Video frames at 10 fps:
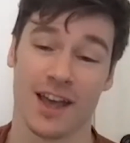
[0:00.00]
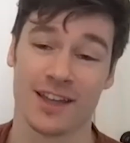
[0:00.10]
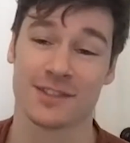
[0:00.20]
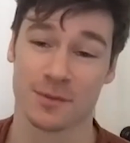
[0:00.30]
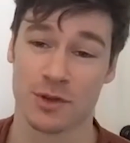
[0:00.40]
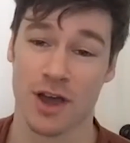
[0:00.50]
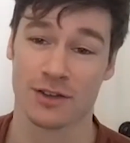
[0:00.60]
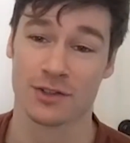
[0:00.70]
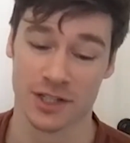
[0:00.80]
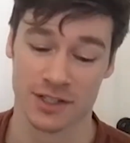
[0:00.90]
it's
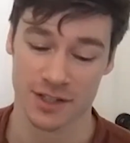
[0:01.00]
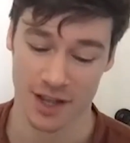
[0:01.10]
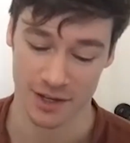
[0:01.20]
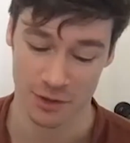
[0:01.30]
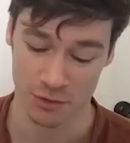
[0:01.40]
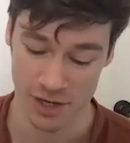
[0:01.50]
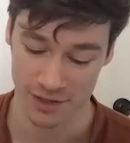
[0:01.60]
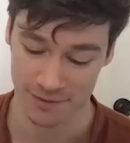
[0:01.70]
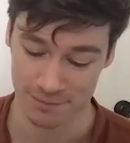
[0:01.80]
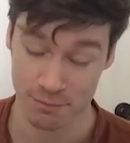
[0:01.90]
obnoxious. I
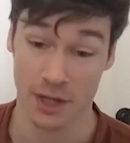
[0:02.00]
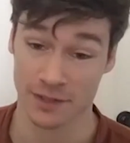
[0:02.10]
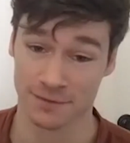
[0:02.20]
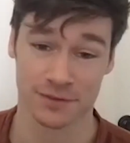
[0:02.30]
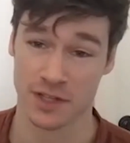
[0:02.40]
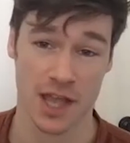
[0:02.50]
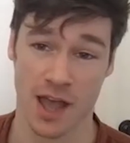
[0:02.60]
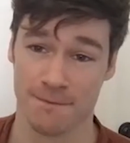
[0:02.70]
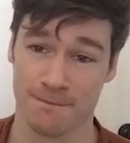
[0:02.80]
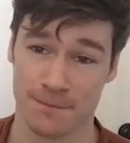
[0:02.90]
agree, but yeah,
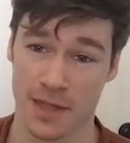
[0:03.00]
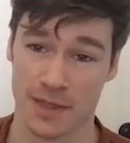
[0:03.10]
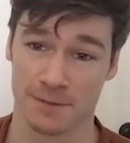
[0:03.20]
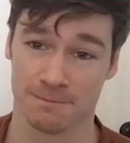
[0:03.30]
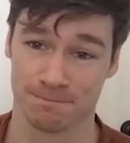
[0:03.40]
nothing.